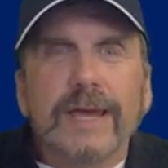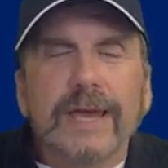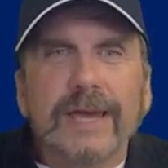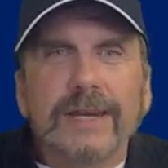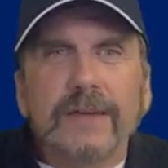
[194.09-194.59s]

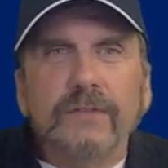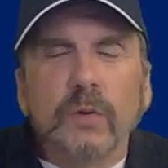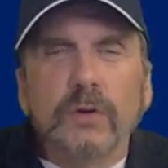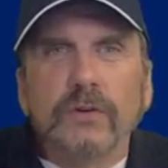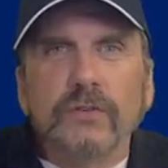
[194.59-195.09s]
and if
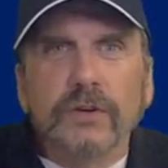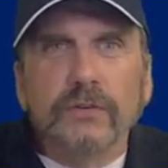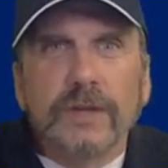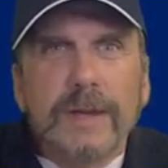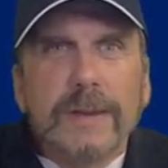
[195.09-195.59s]
you were to
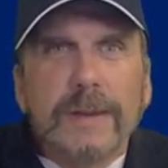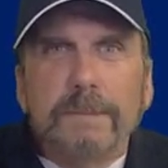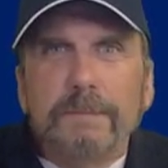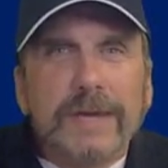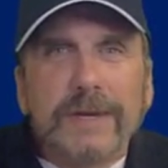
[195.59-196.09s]
just
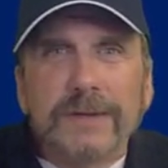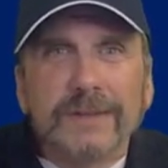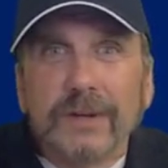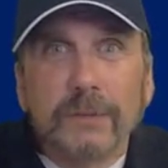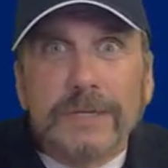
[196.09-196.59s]
make a
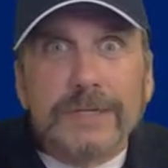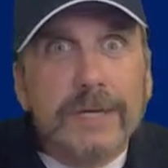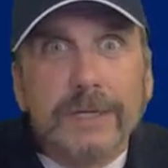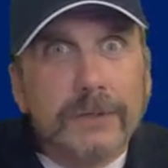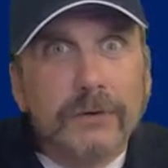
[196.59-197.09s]
little
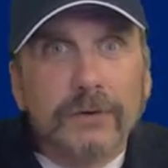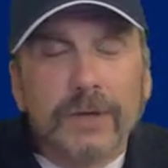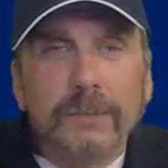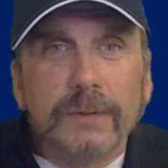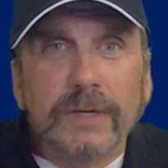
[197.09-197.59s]
mistake in your
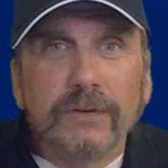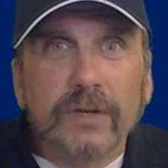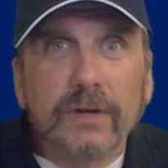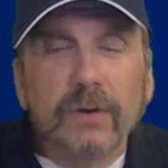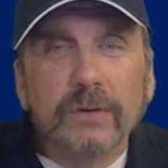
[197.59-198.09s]
typing and
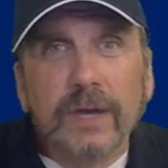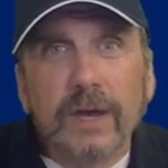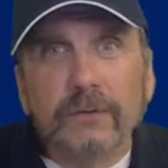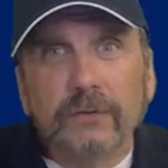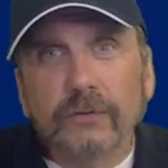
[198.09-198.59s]
said, oh
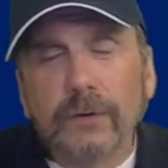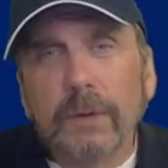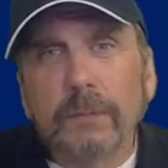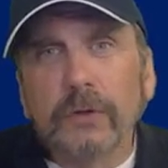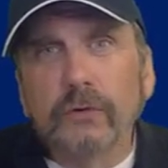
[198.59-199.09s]
yeah, sum
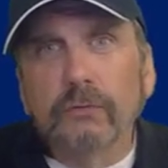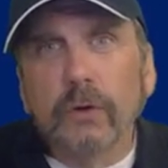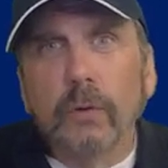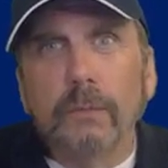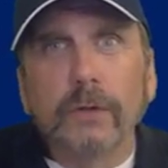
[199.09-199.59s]
up this
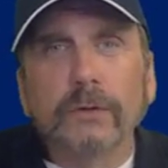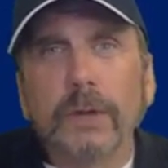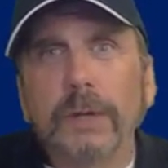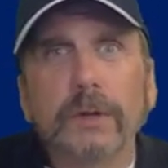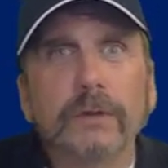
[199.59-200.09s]
row,
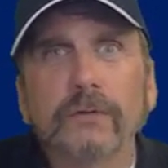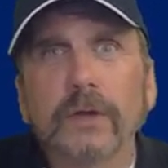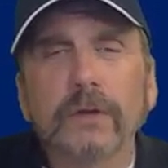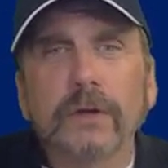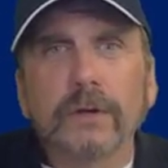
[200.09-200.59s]
multiply by this
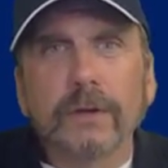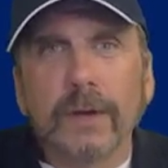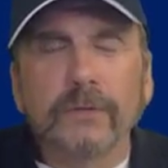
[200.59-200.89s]
other